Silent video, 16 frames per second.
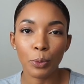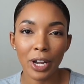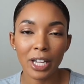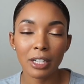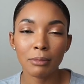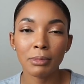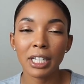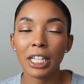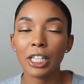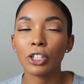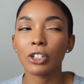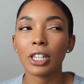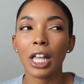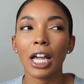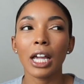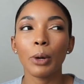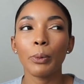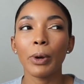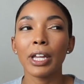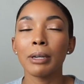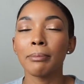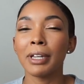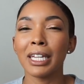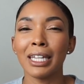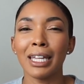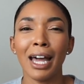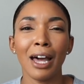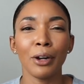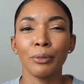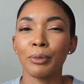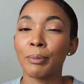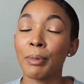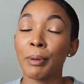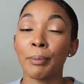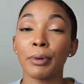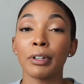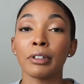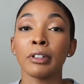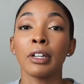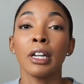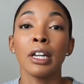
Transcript: randomly and you're like, wait a minute, I don't remember